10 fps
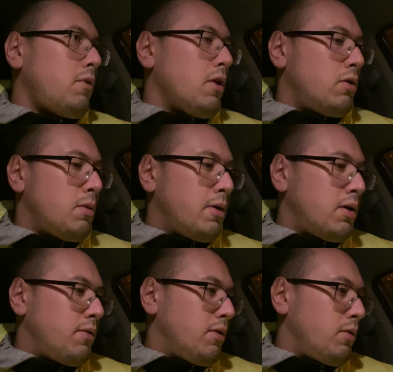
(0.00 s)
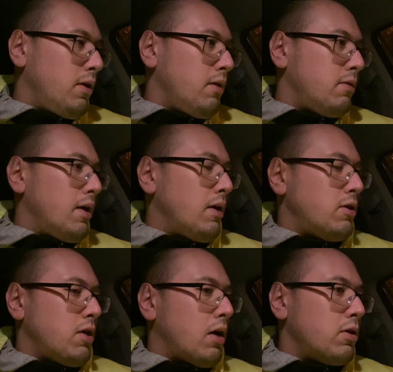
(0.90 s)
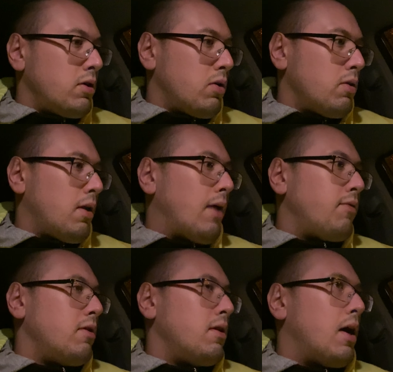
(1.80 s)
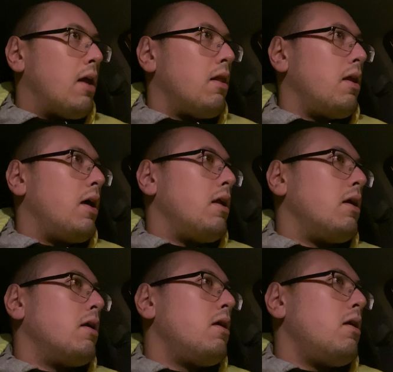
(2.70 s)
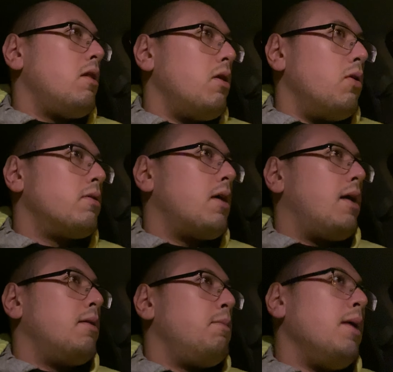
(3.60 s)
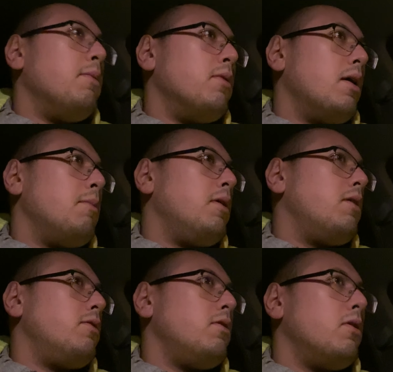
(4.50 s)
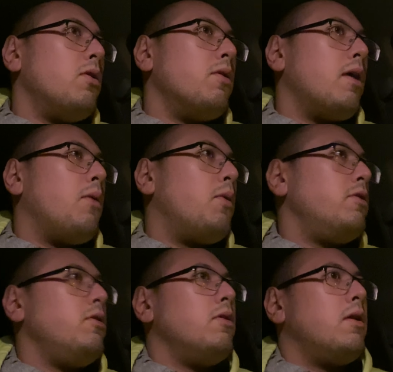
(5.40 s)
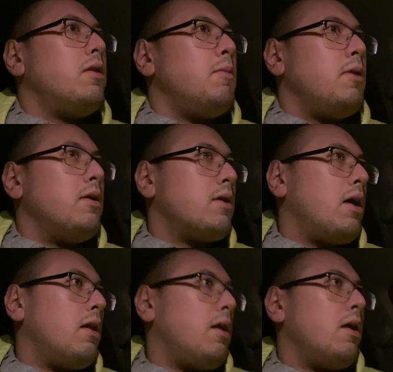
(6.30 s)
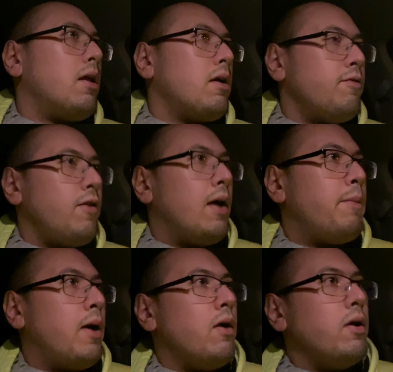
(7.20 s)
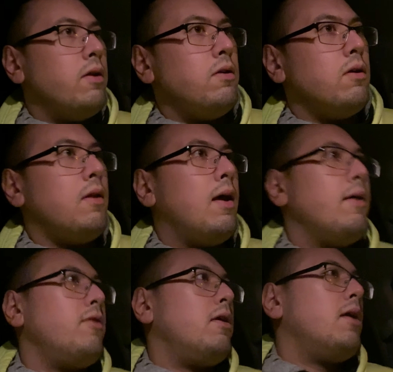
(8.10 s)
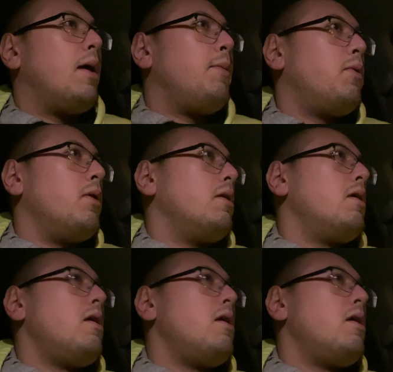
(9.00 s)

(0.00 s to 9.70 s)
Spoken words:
So much of it really is taking charge of your own life and not letting those kinds of people in, because you know that once you let them in, it's kind of letting like a vampire into your life. And at that point,